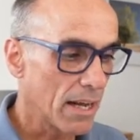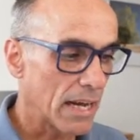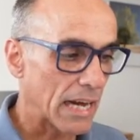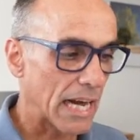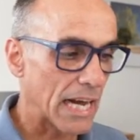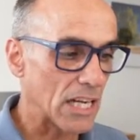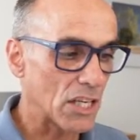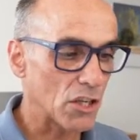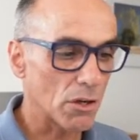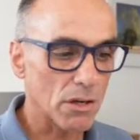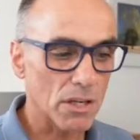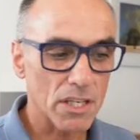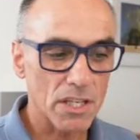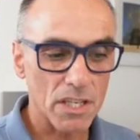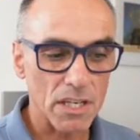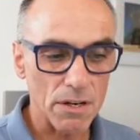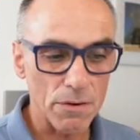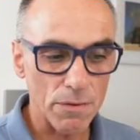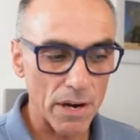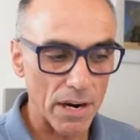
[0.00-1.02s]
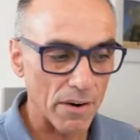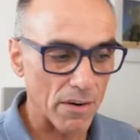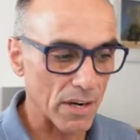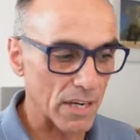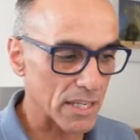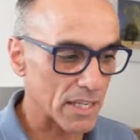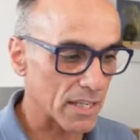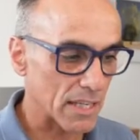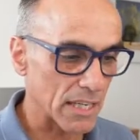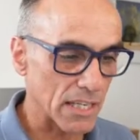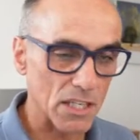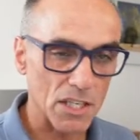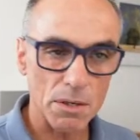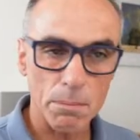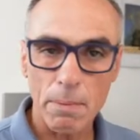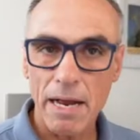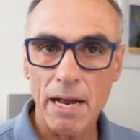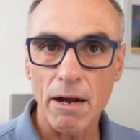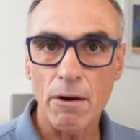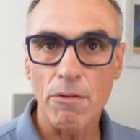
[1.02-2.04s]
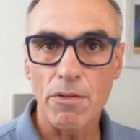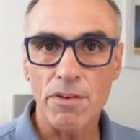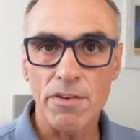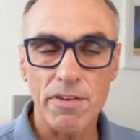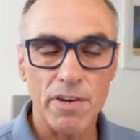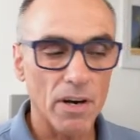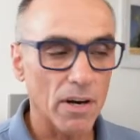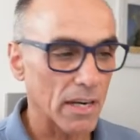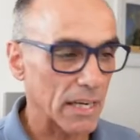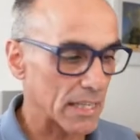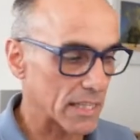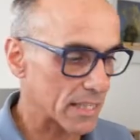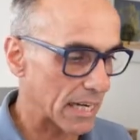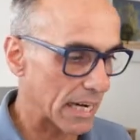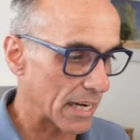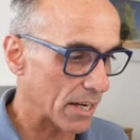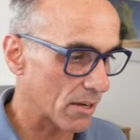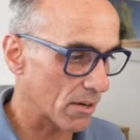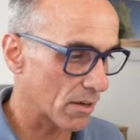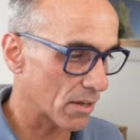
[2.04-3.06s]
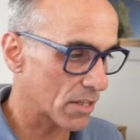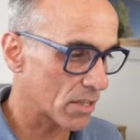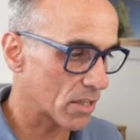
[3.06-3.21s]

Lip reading: and you can see various things about the target standard.